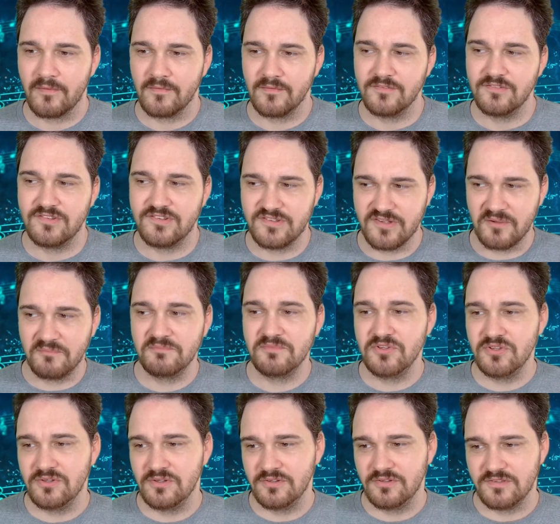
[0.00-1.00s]

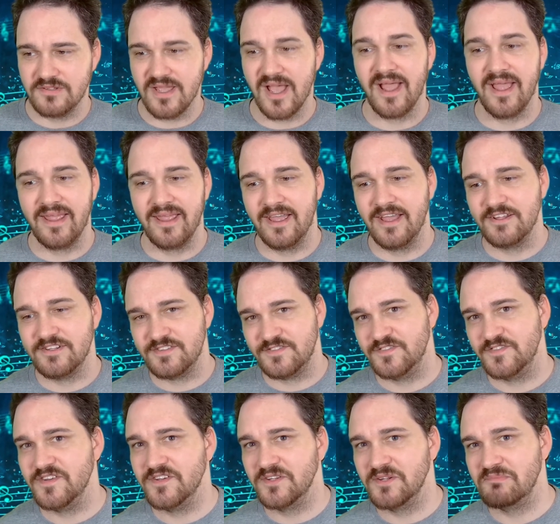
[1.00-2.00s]
Some dyads
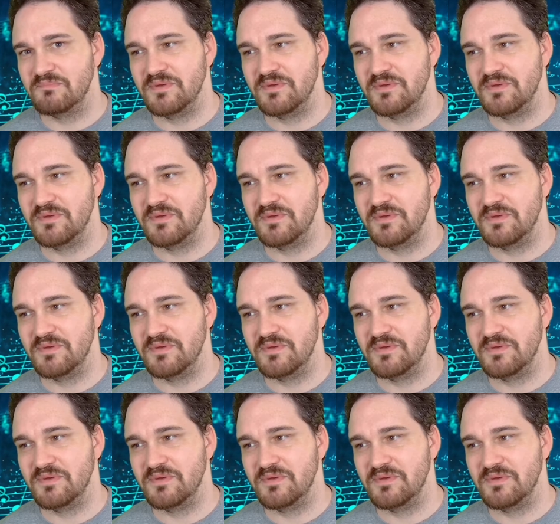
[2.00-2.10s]
feel a